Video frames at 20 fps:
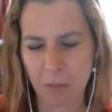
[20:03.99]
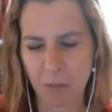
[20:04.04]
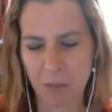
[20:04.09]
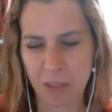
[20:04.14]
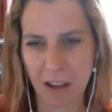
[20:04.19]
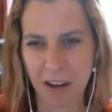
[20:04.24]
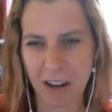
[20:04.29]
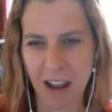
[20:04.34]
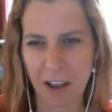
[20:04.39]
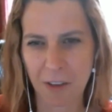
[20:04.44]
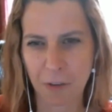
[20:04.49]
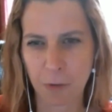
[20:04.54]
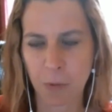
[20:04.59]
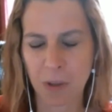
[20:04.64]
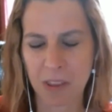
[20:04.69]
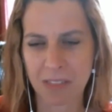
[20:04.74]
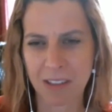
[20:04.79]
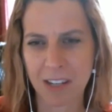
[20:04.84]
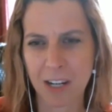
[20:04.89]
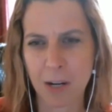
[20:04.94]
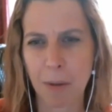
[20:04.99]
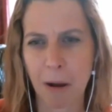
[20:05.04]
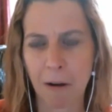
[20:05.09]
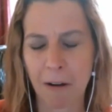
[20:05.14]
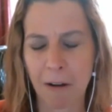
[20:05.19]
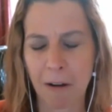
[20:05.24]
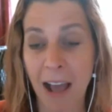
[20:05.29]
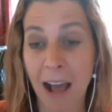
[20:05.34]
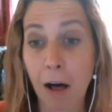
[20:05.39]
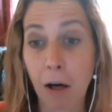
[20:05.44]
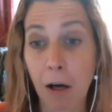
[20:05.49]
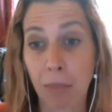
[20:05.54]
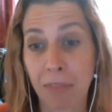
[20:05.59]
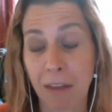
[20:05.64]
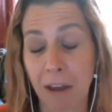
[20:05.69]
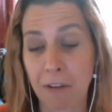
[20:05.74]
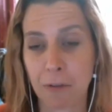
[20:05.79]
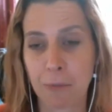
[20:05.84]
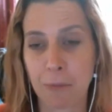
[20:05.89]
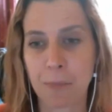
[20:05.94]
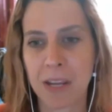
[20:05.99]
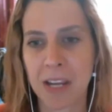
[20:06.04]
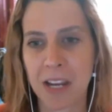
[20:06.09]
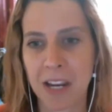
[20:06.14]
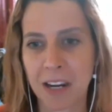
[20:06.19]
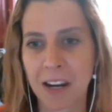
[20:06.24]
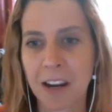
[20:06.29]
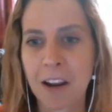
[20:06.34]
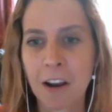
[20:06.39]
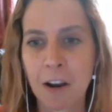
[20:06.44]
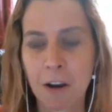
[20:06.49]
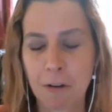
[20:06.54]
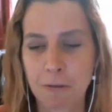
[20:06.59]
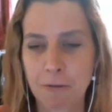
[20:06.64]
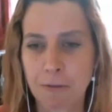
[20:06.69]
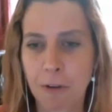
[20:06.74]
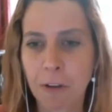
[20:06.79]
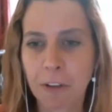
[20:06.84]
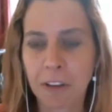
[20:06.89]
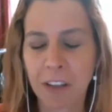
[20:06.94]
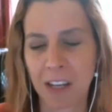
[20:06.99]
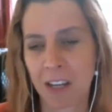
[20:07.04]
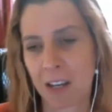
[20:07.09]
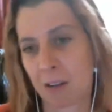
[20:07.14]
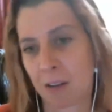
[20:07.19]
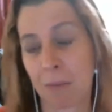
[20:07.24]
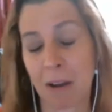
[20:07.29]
that as we think about health as being fully,